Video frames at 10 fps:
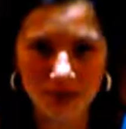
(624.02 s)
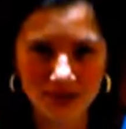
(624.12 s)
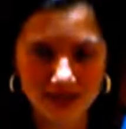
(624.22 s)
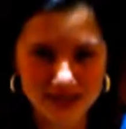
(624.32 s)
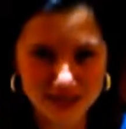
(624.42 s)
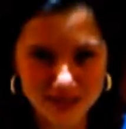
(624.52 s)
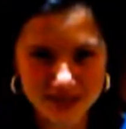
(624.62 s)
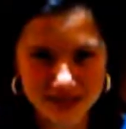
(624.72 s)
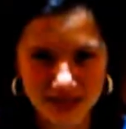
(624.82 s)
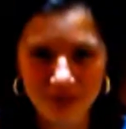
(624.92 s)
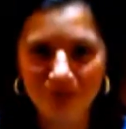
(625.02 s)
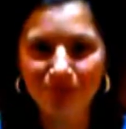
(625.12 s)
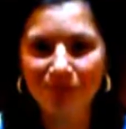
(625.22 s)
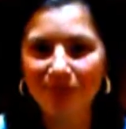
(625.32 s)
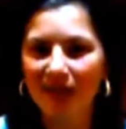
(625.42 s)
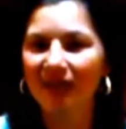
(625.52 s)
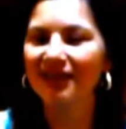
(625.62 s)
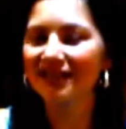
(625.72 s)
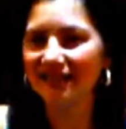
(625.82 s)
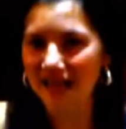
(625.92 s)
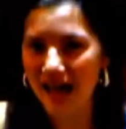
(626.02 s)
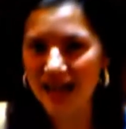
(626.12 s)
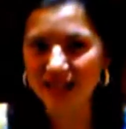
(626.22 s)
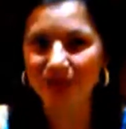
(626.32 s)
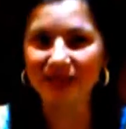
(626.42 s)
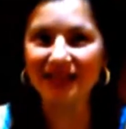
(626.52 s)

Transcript: like seriously. This class was